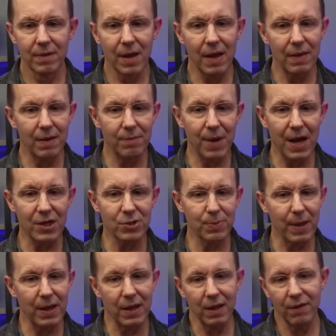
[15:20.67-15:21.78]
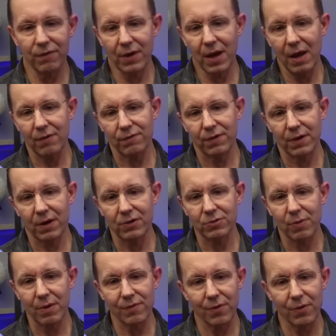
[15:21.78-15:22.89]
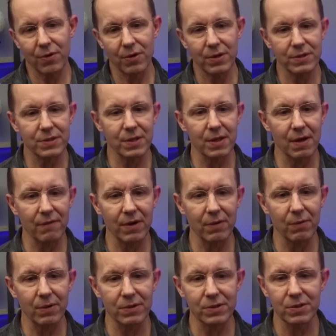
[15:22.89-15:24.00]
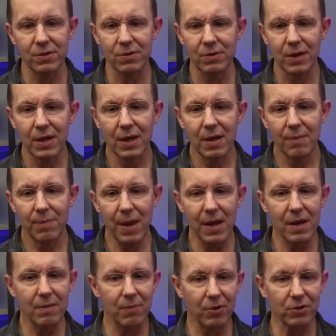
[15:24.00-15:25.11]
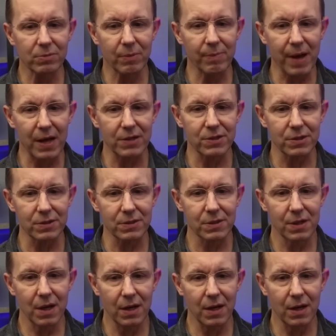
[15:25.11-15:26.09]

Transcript: And then batch baking. If you can't fit all 24 cookies in the oven at once, you bake in multiple batches.